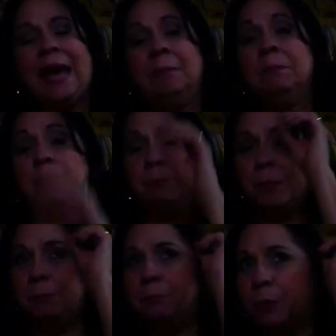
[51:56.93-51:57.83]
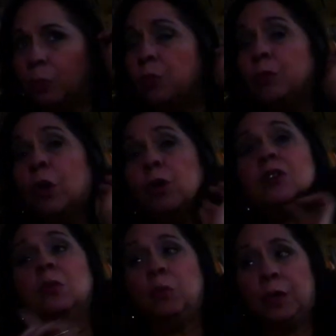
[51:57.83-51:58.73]
and but, but we were
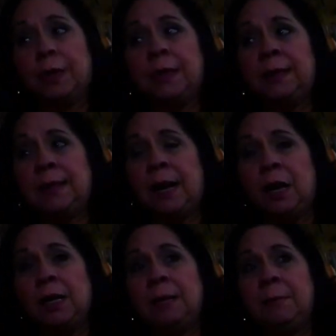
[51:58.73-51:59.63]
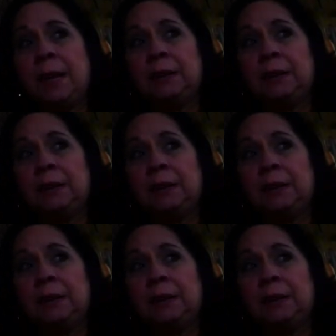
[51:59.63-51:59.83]
also working in Harlem